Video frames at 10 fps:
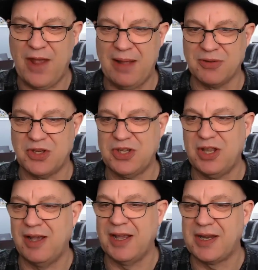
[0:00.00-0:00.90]

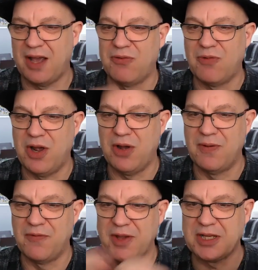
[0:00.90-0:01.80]
outside our
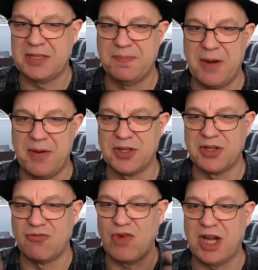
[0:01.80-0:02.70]
realm of experience
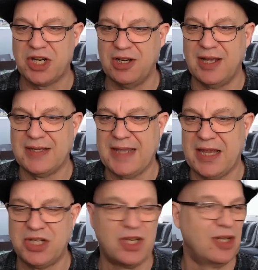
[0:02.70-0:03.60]
and
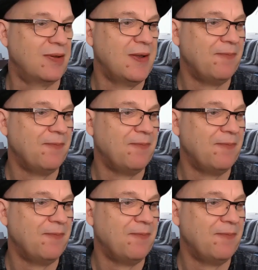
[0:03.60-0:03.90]
rationalization.